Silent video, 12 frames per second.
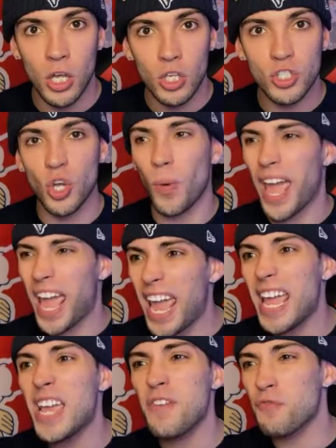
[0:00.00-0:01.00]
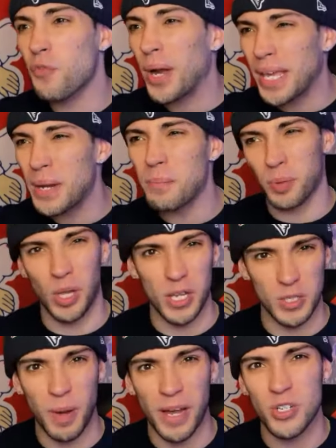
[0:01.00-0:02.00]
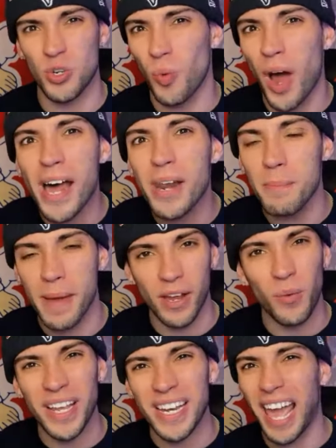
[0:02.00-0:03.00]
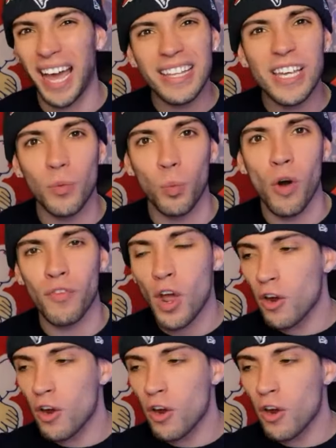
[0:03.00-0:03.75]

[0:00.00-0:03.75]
So a freaking plus by Gerard Mayo and Elliott Wolf